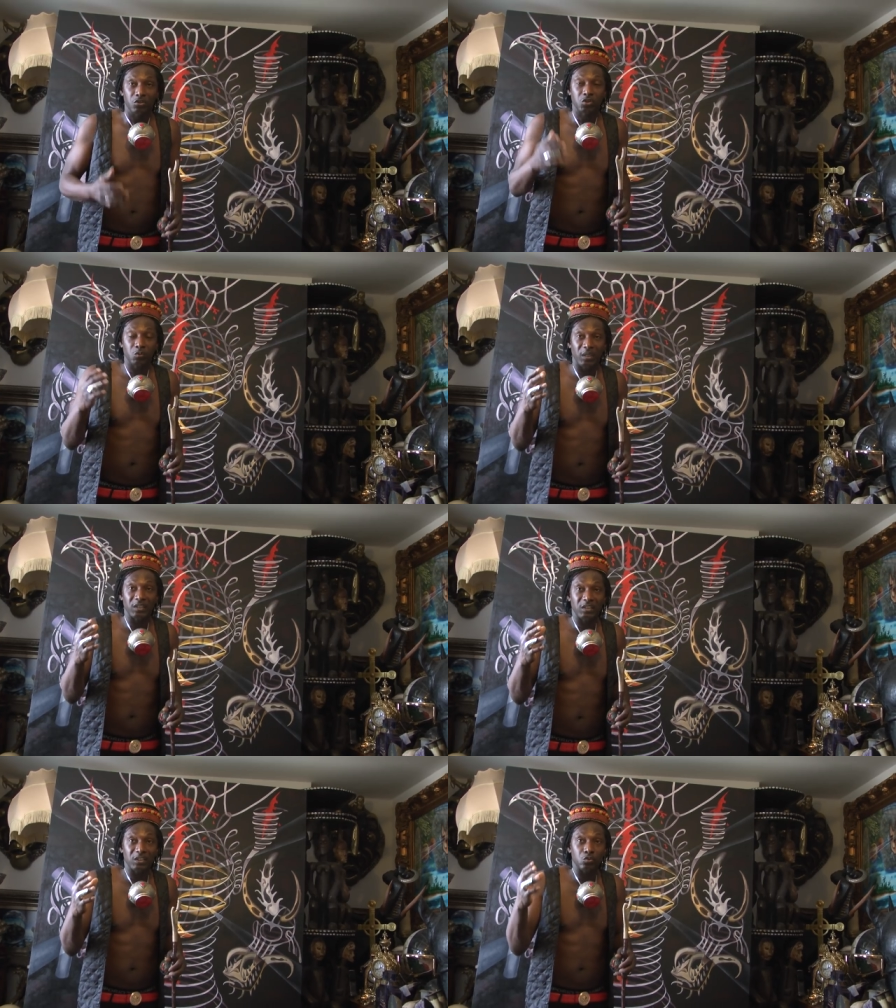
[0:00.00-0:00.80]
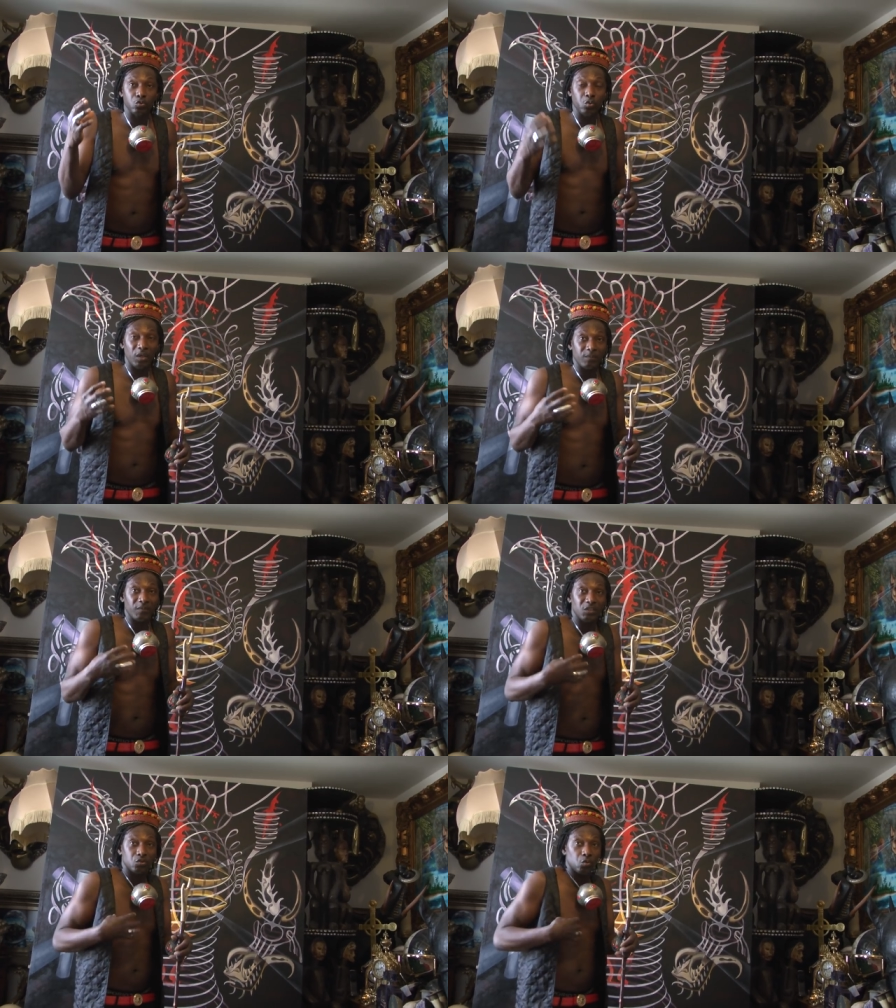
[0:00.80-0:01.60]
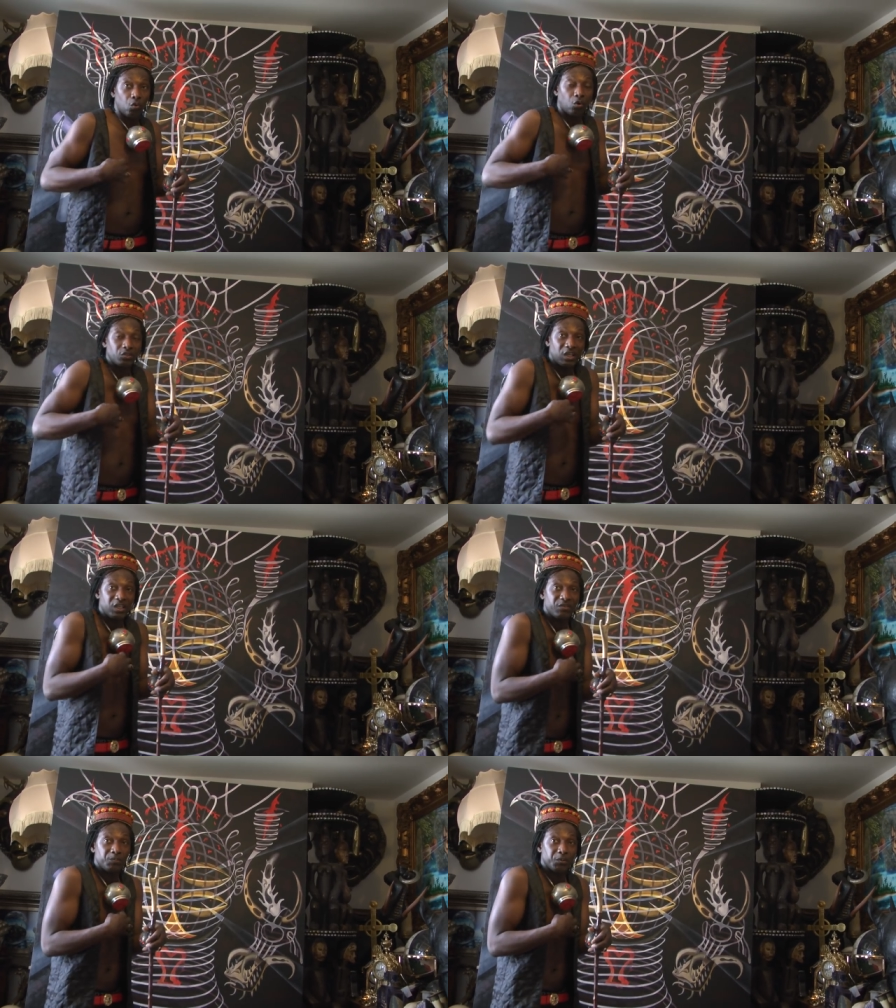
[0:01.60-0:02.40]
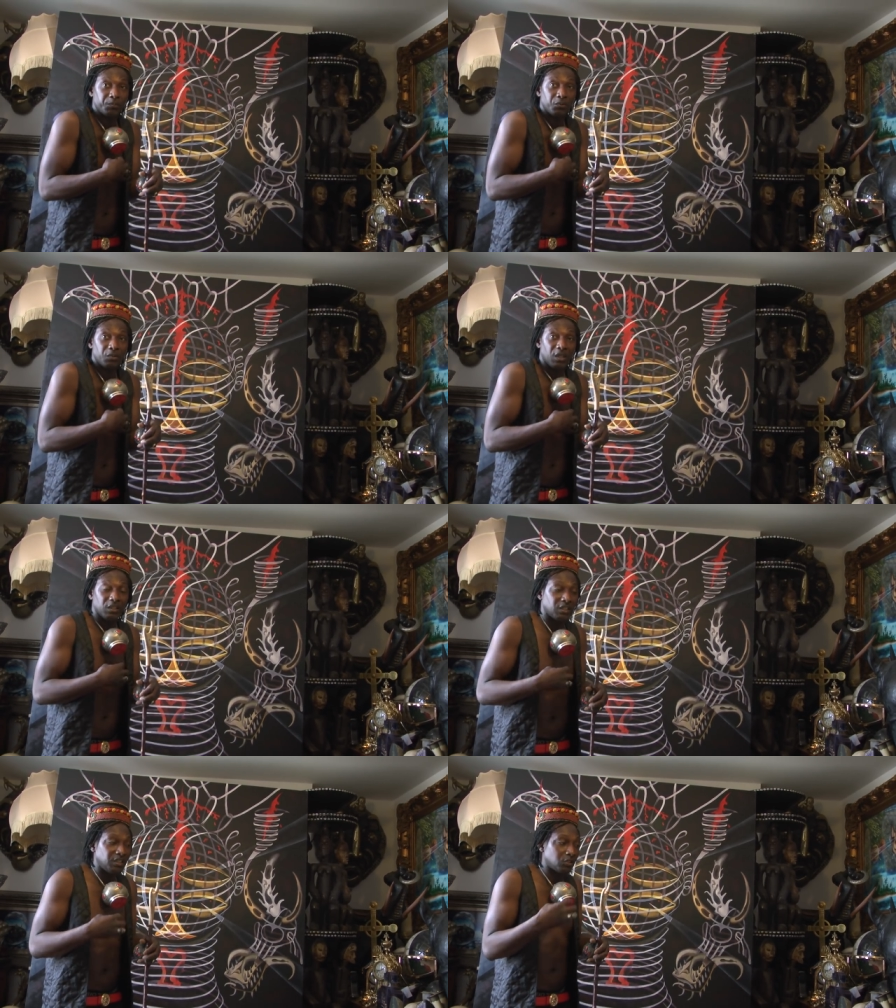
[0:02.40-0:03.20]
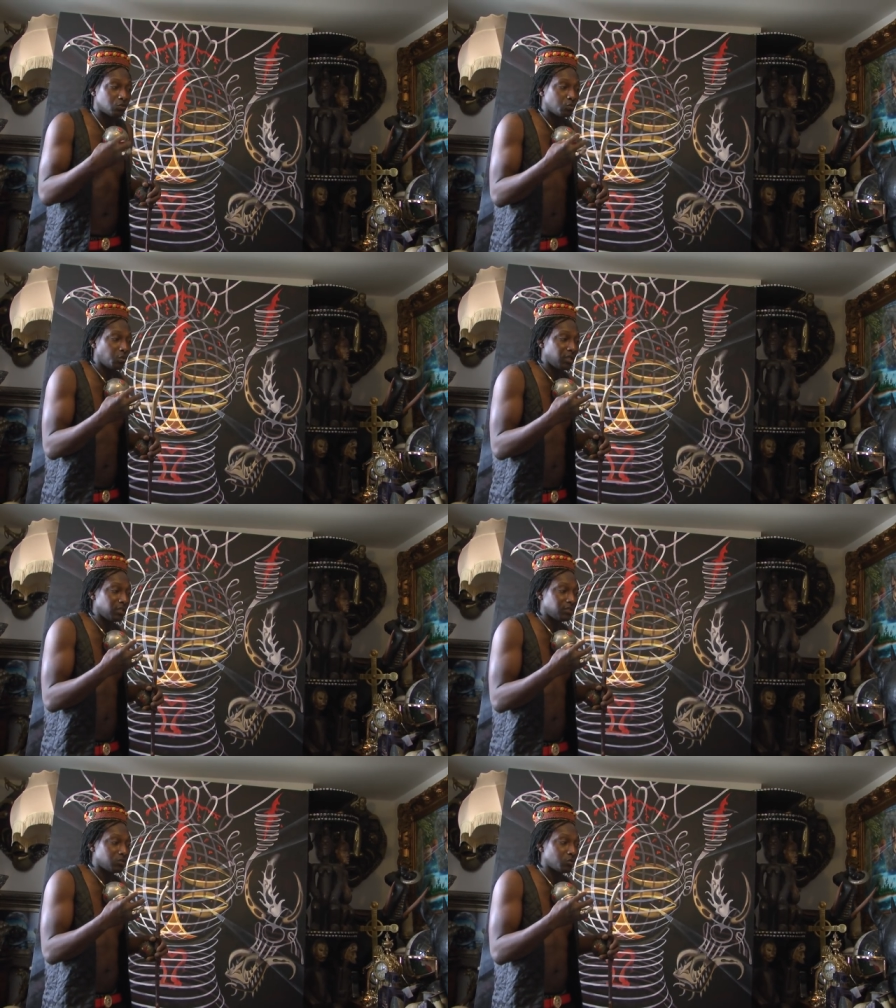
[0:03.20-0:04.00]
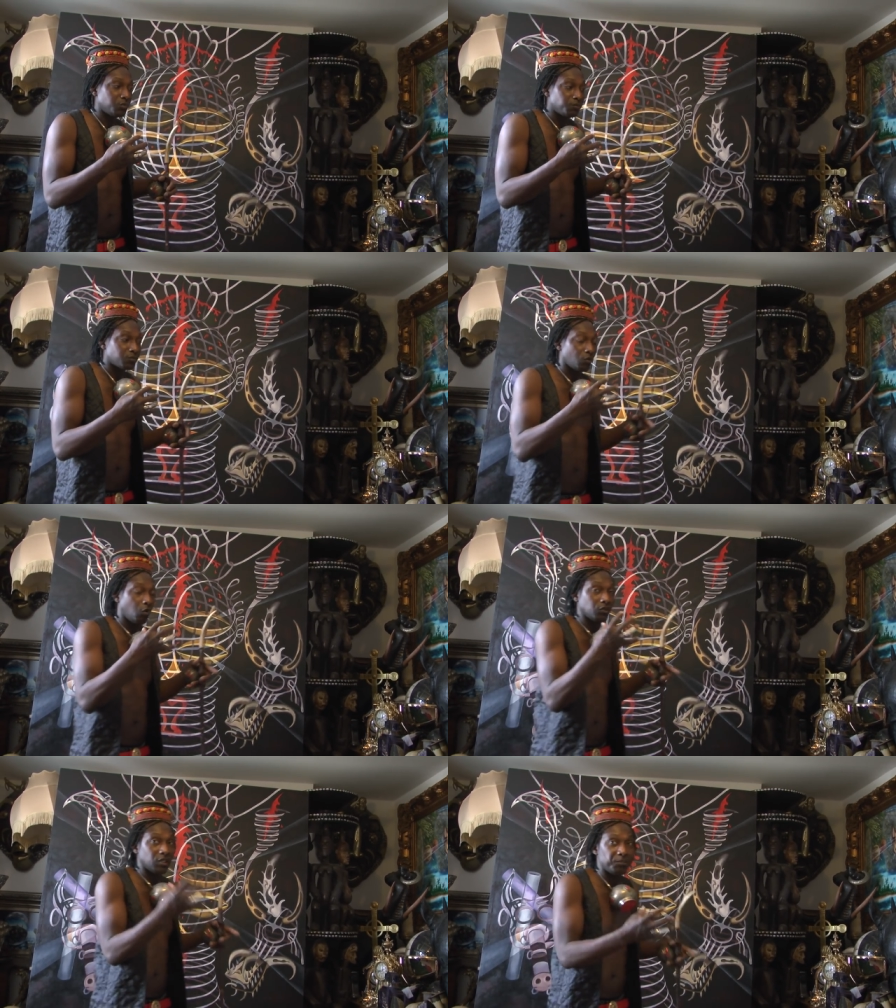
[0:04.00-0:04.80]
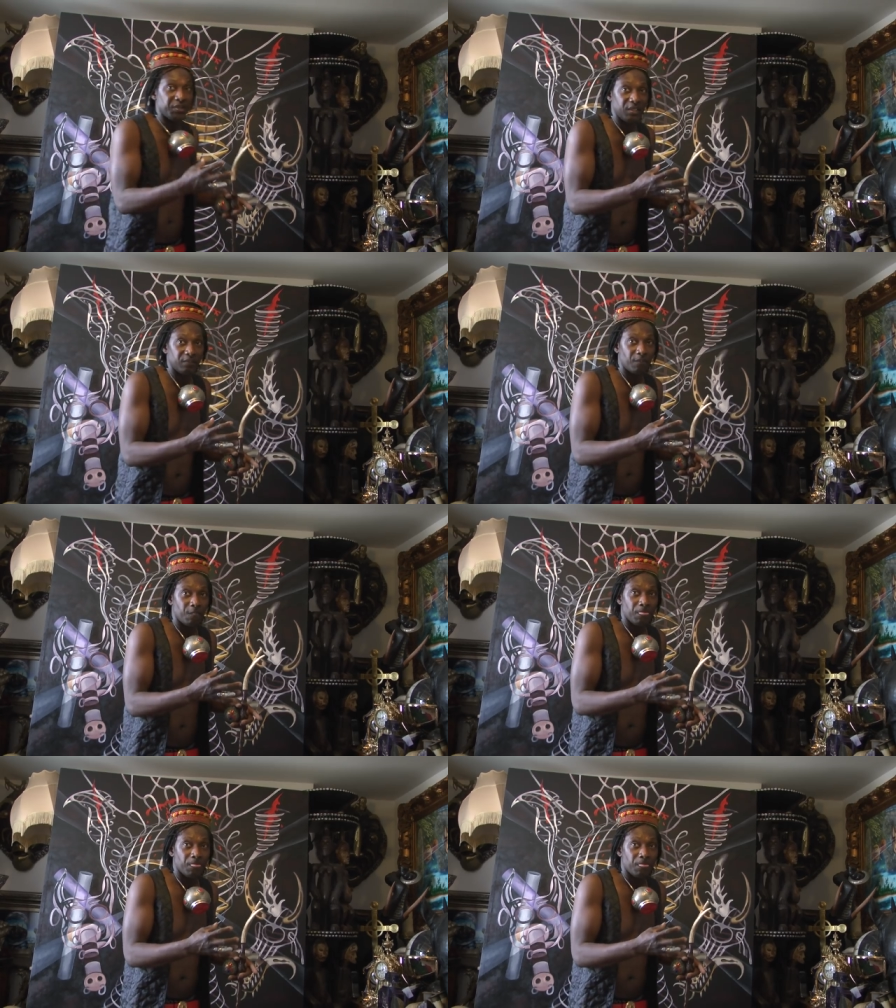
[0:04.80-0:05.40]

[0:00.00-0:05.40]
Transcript: So why they need to dwell into other living people, they need to dwell into other beings.